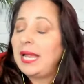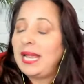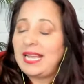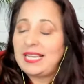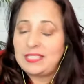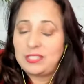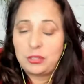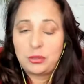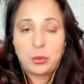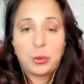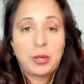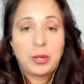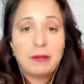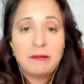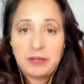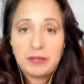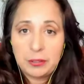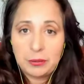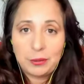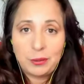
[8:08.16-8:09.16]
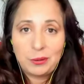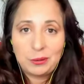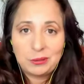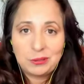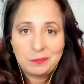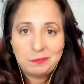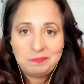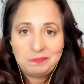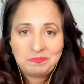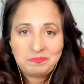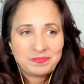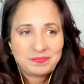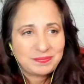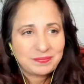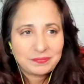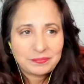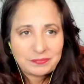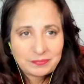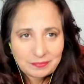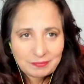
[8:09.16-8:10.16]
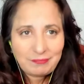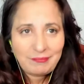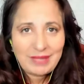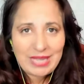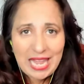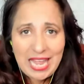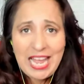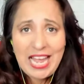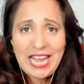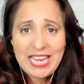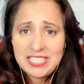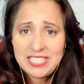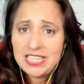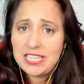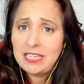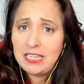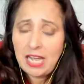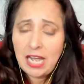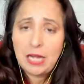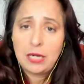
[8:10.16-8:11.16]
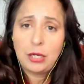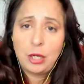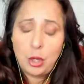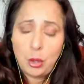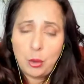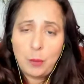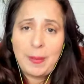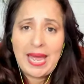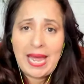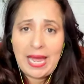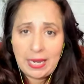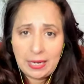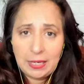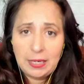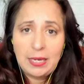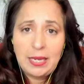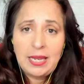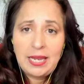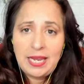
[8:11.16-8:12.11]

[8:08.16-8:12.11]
as a 12 year old, I did not go back